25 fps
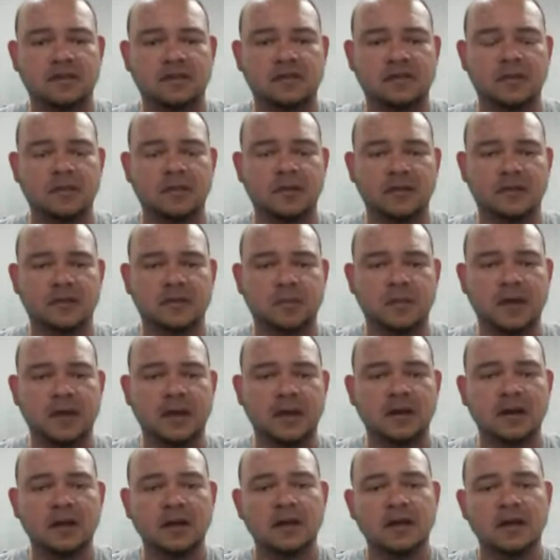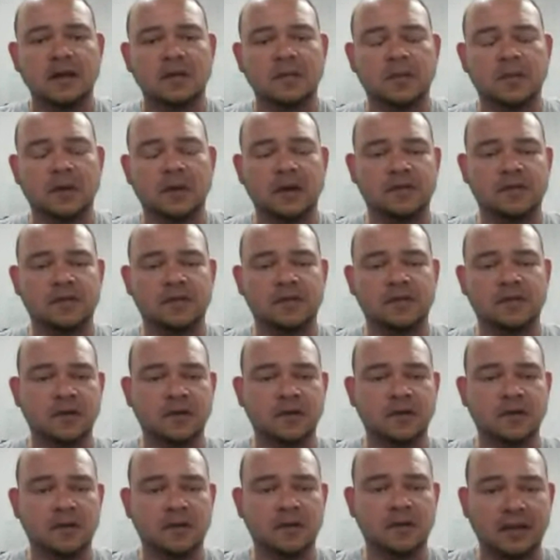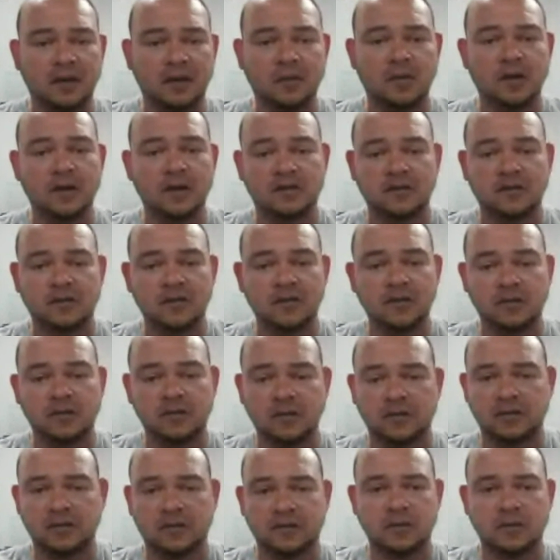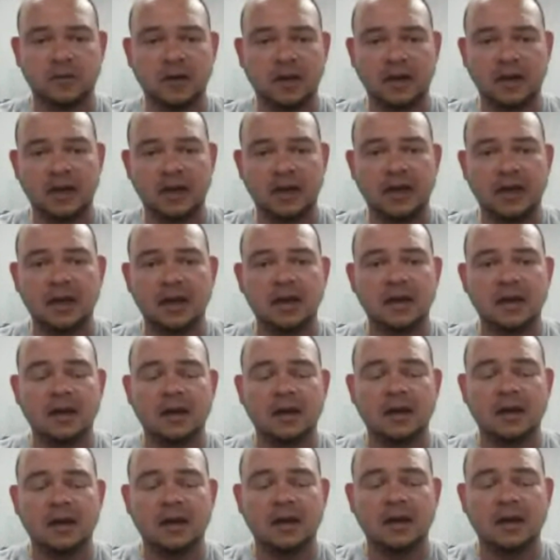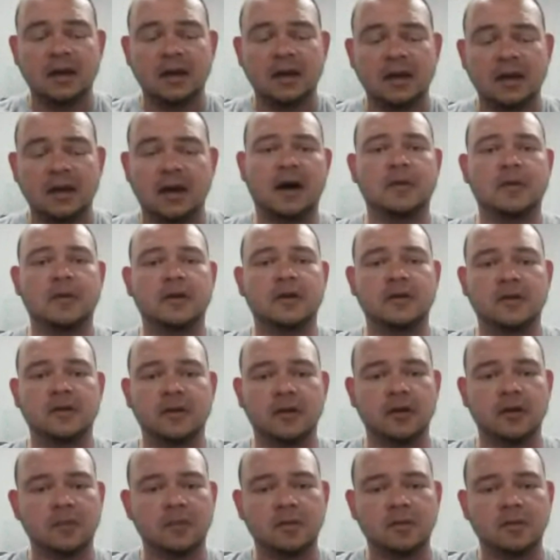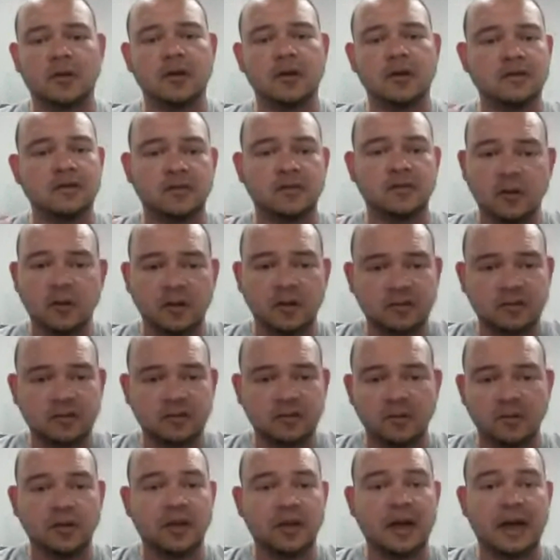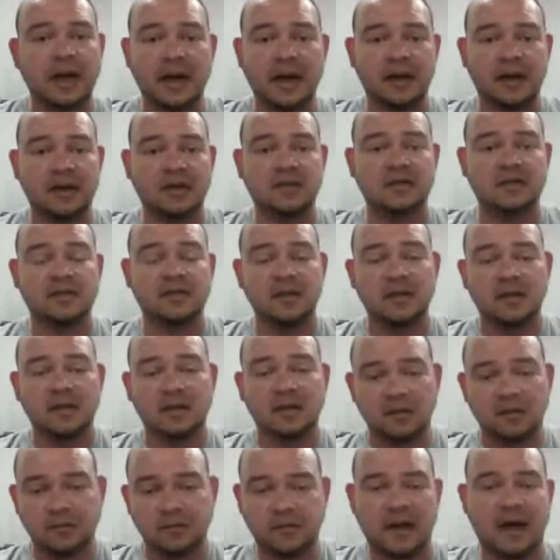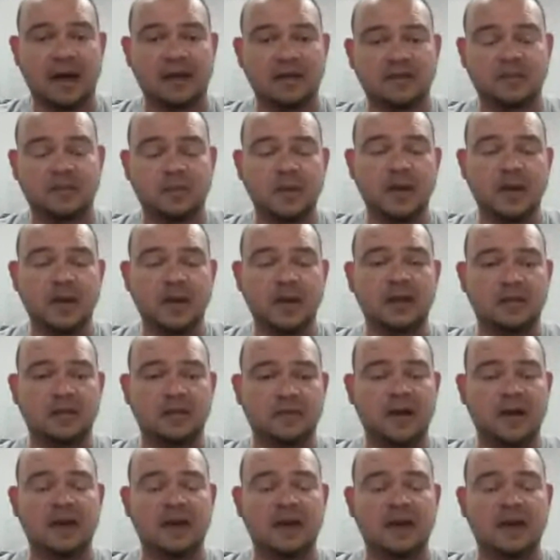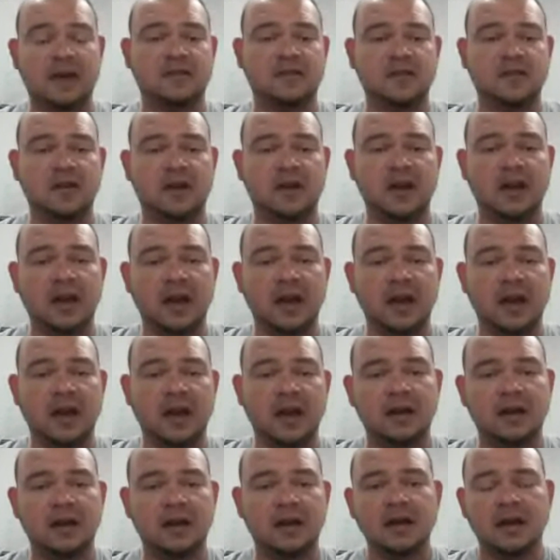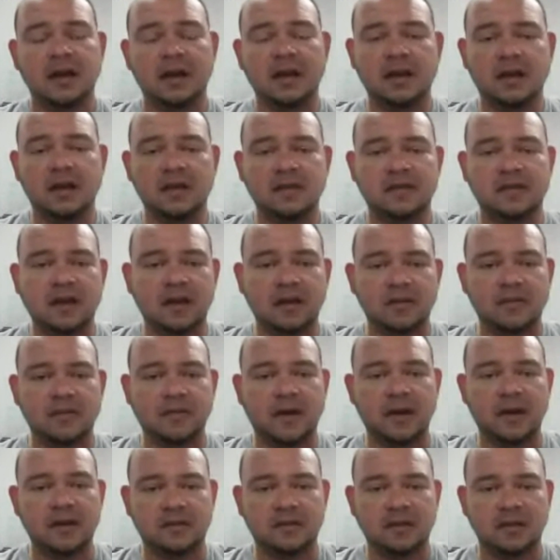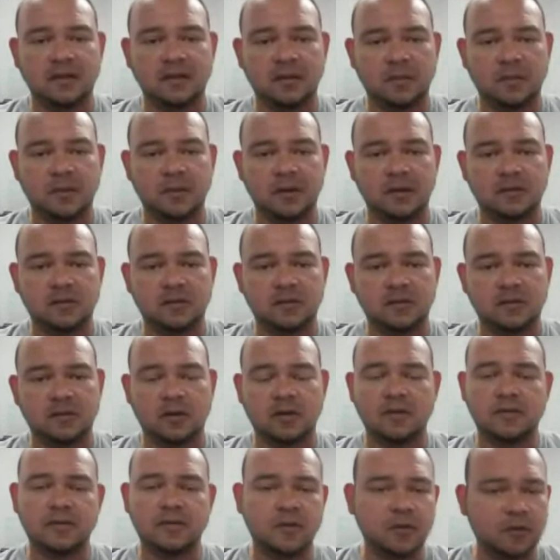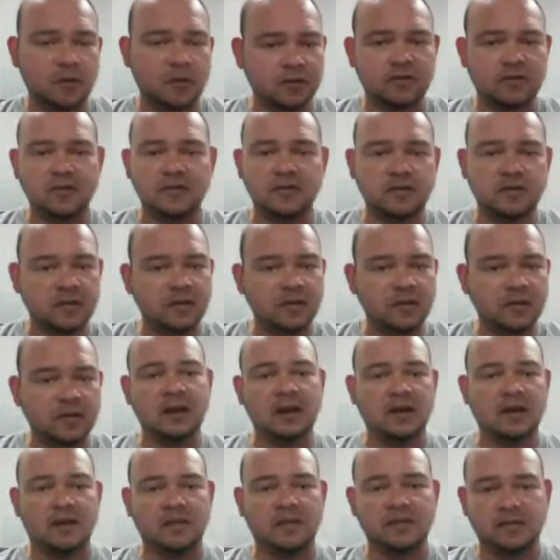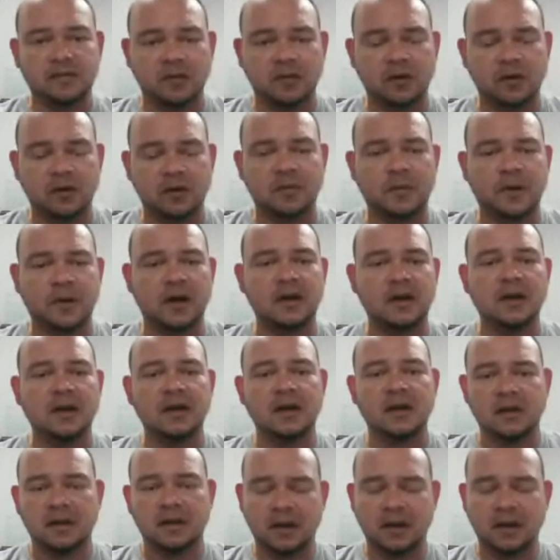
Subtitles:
some of the speed. But if you're the guy that wants to do just 3D, I would look more into a servo that has fast speed, the fastest you can get, and then sacrifice a little bit of torque. Of course, you still need enough torque, but